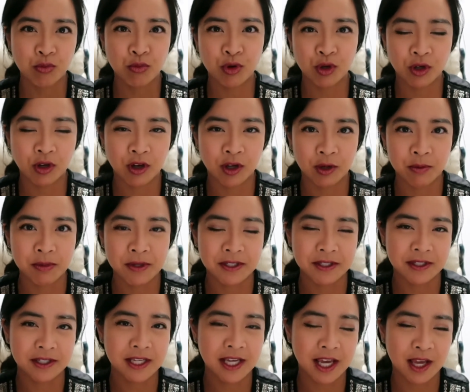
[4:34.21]
put on a
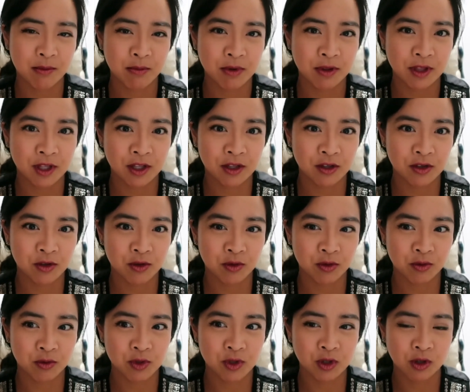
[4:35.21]
piece of tape and then
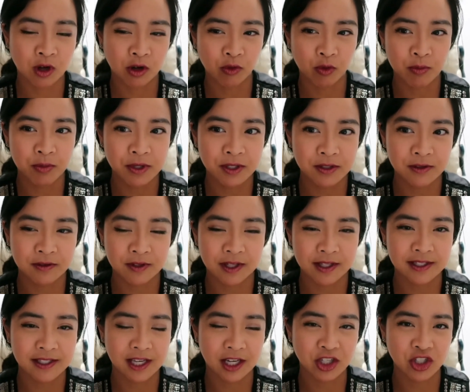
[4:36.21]
you took off a piece of
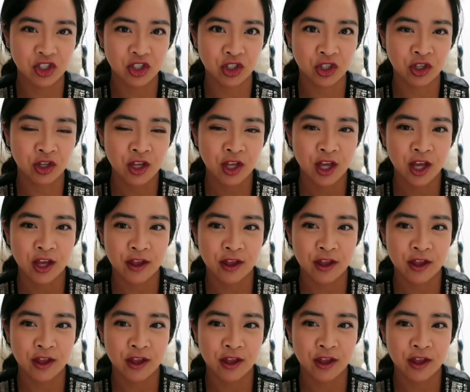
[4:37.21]
that section